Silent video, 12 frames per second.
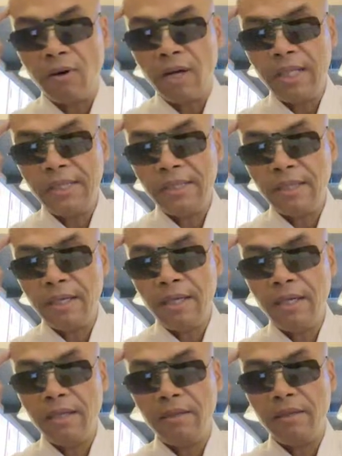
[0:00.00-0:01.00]
on
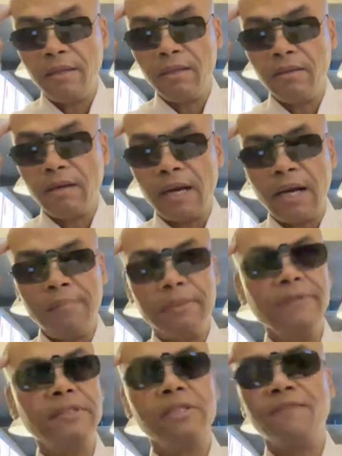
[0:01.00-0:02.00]
I
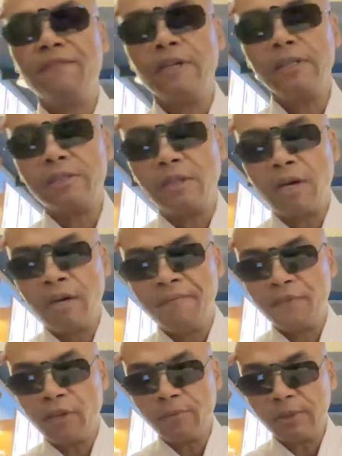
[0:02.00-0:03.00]
believe it's the first law
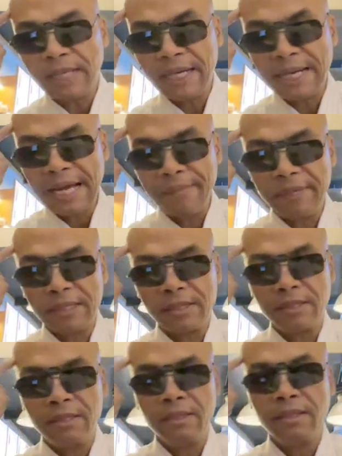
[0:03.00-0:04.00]
of thermodynamics.